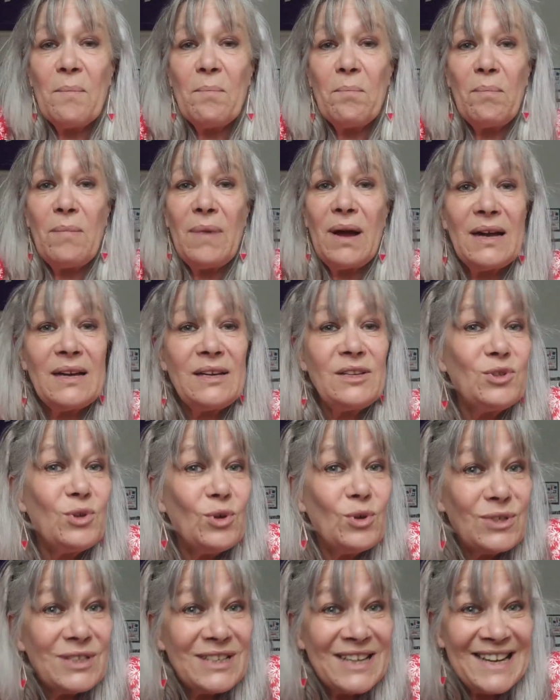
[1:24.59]
My
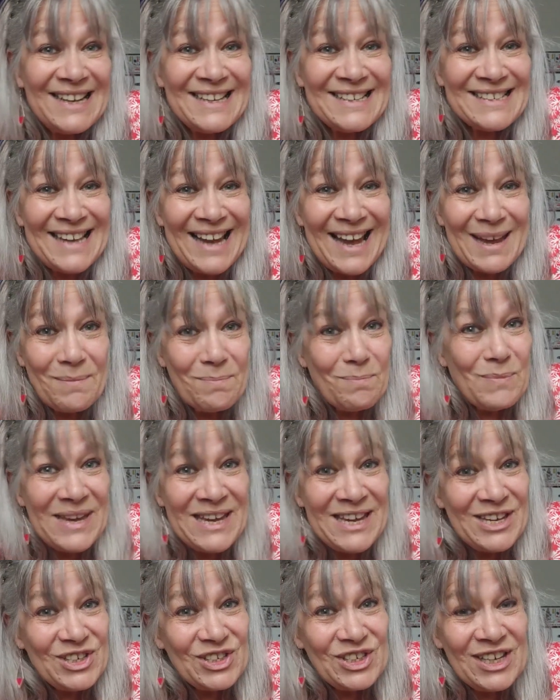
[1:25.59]
daughter is like
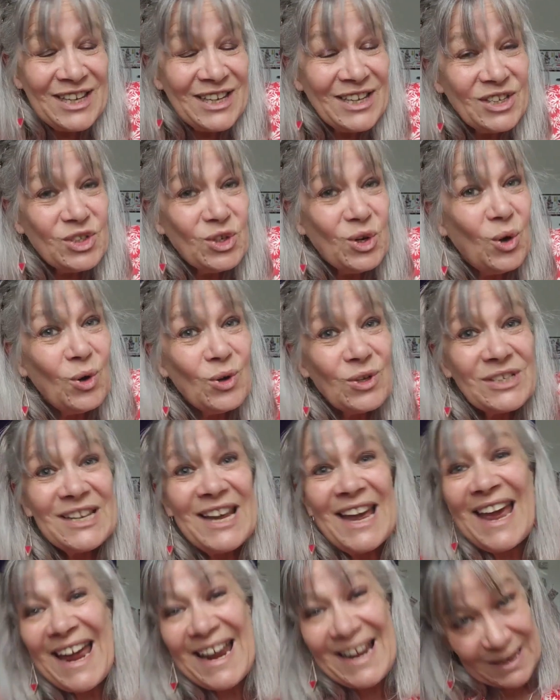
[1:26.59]
me, she can talk to
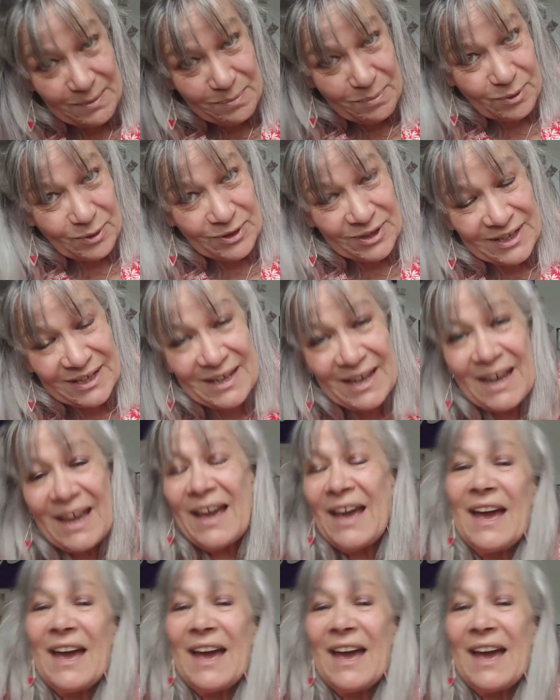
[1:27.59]
anybody,